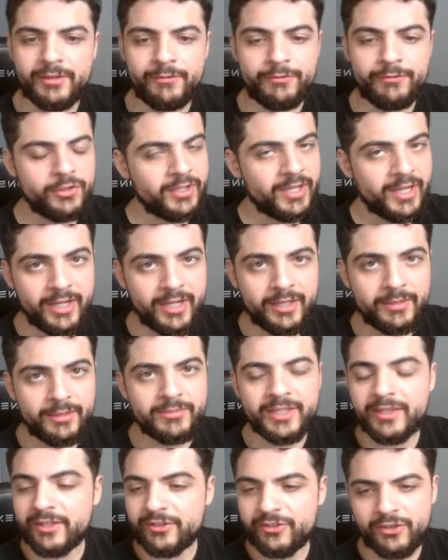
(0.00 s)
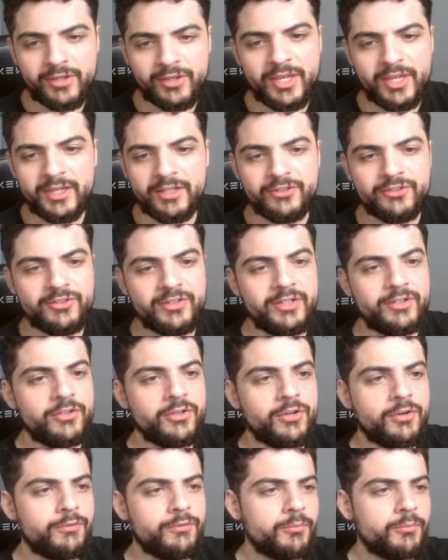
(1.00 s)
If you can't, then that's okay. You just need to go